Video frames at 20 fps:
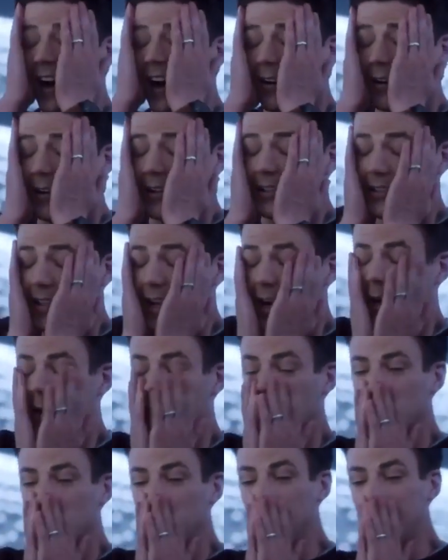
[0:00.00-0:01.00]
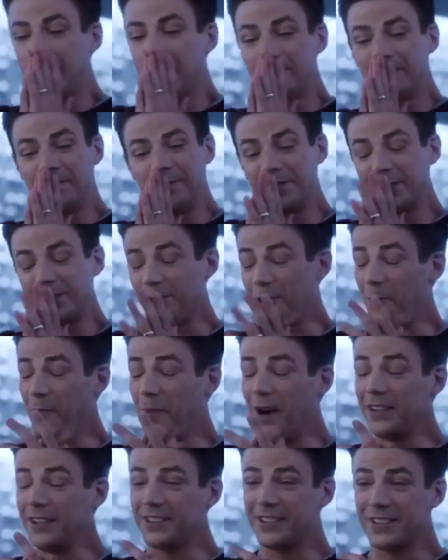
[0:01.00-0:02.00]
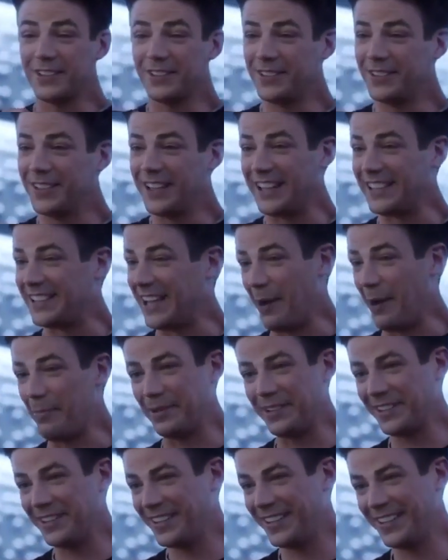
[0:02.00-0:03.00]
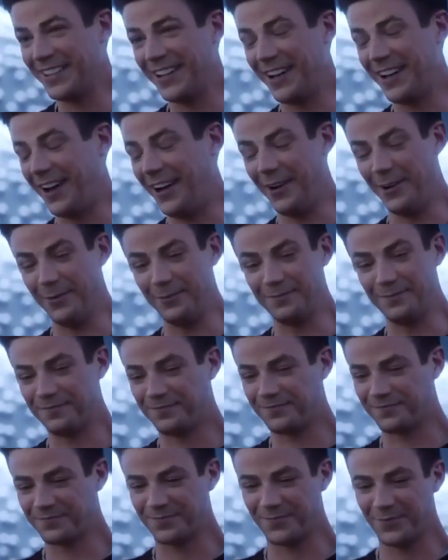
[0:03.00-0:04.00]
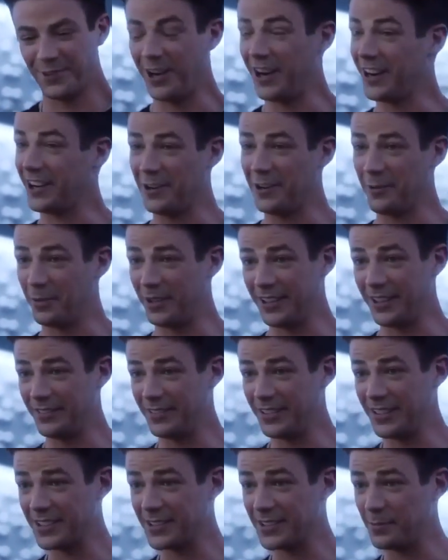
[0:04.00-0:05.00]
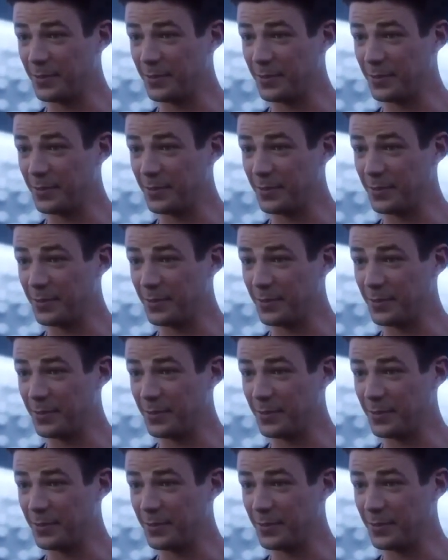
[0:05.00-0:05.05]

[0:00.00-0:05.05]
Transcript: Iris, uh, so much has happened. Um, you're not gonna believe